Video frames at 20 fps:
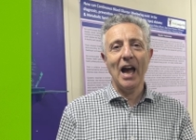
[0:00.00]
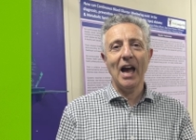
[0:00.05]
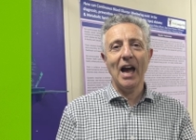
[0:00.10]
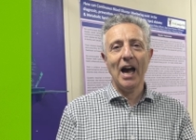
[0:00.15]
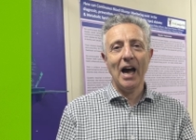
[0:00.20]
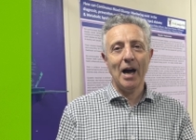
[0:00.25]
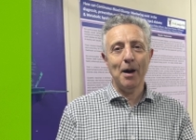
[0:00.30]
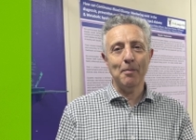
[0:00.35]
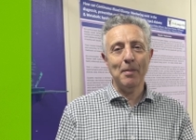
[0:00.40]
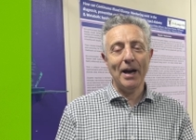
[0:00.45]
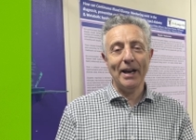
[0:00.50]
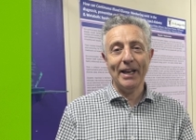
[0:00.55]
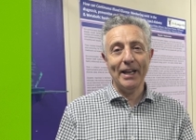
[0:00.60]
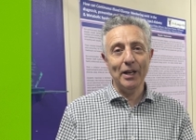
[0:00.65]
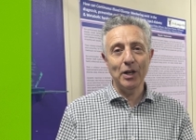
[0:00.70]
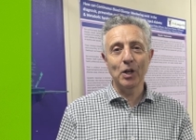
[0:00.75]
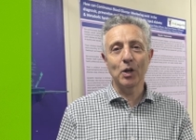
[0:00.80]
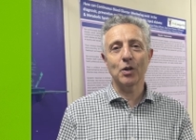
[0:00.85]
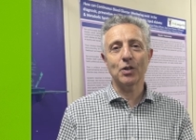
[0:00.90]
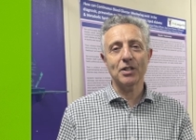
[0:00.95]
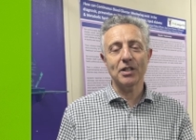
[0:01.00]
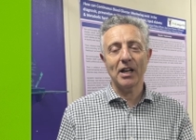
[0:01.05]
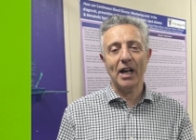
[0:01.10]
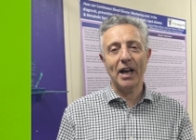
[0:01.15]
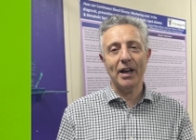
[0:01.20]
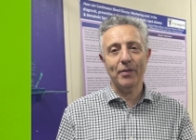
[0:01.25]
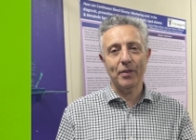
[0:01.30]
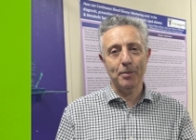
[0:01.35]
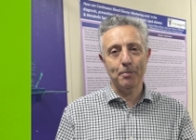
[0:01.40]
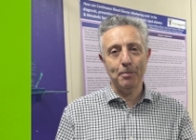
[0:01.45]
And it looks
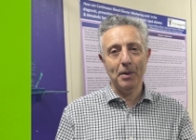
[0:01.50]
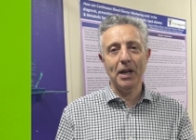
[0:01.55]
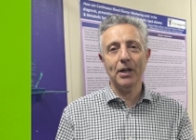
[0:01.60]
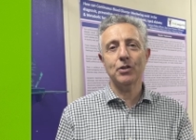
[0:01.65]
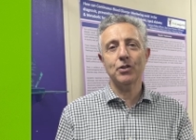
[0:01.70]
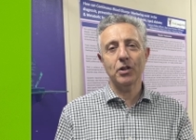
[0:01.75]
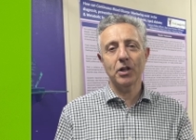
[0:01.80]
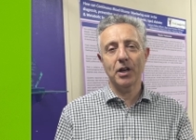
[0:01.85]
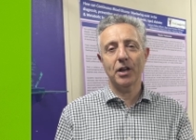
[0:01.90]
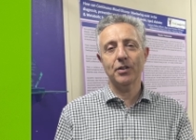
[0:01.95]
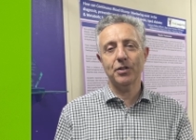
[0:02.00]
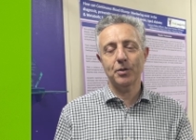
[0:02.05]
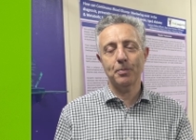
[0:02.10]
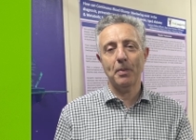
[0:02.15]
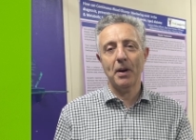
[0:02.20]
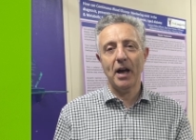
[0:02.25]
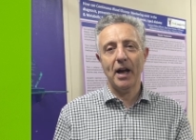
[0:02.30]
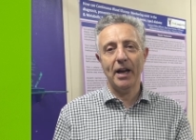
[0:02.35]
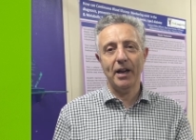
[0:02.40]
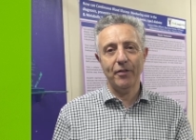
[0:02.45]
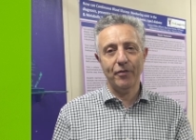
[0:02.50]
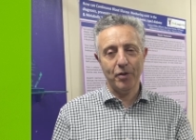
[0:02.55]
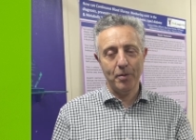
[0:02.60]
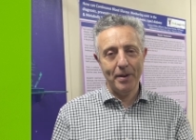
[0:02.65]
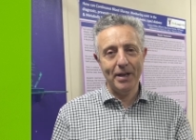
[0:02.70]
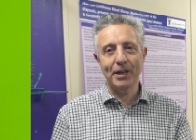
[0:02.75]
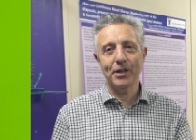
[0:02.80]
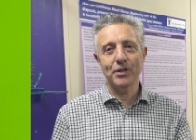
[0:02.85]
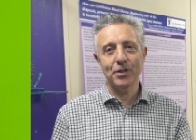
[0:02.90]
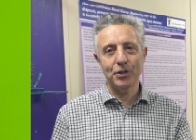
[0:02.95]
like the blood sugar spike from
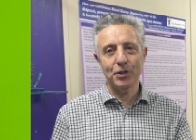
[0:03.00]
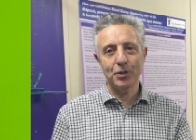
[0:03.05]
Innocent